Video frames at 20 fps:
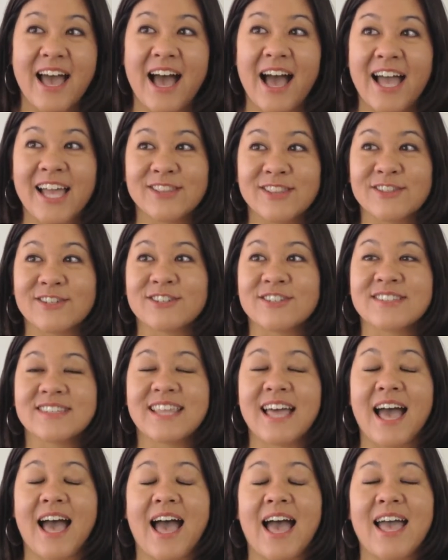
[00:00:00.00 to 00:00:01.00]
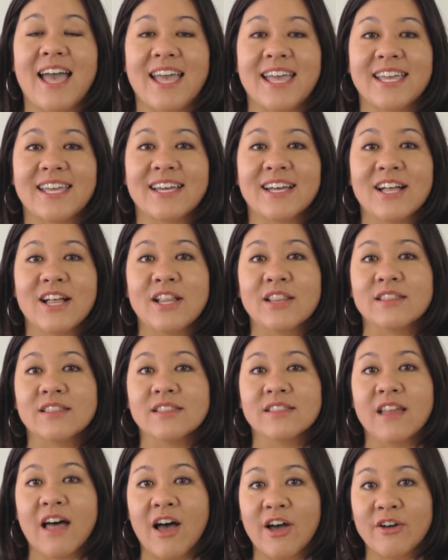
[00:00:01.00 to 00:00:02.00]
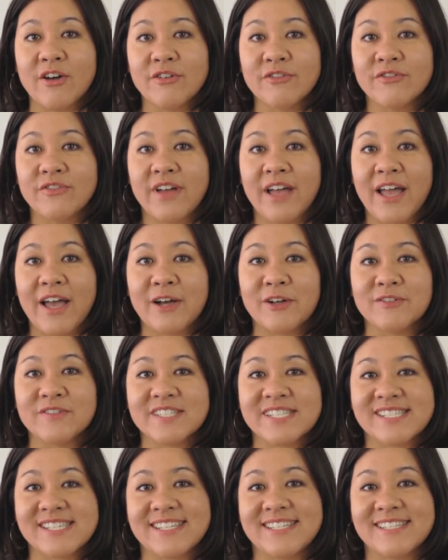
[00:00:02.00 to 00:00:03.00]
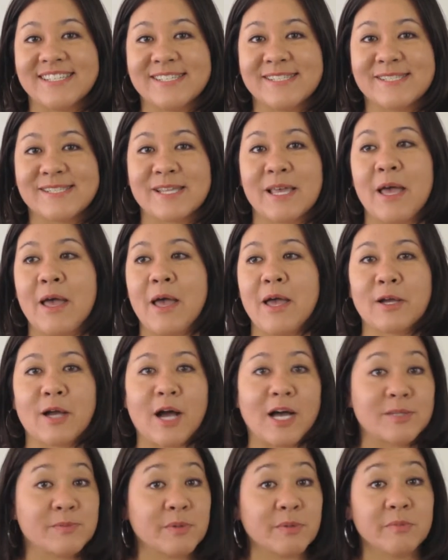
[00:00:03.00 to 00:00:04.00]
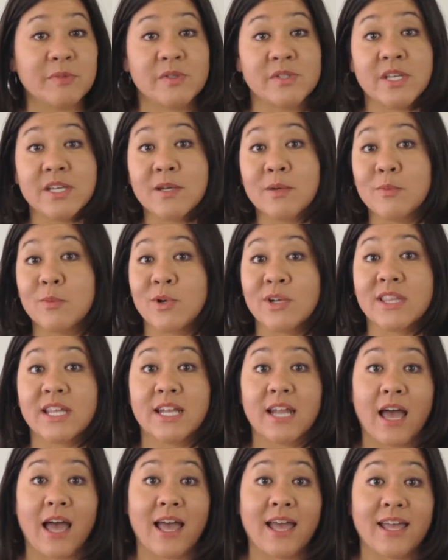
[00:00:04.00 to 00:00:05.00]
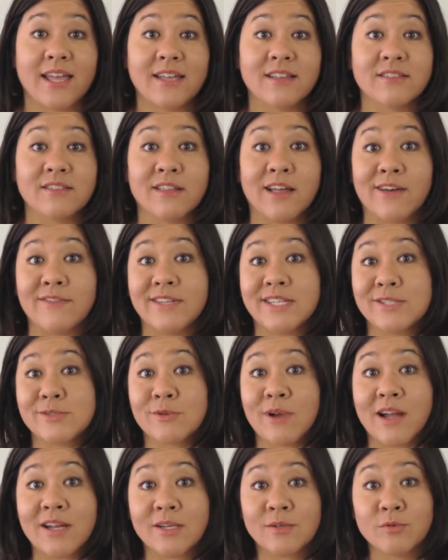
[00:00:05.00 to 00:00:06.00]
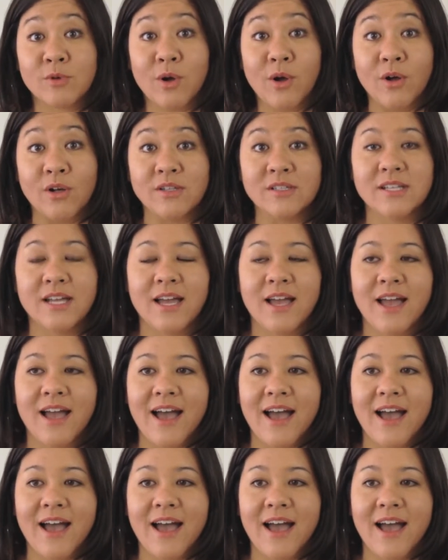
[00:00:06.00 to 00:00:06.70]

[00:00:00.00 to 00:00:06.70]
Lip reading: I learned that I love Elvis's gospel music more than I love his rock and roll.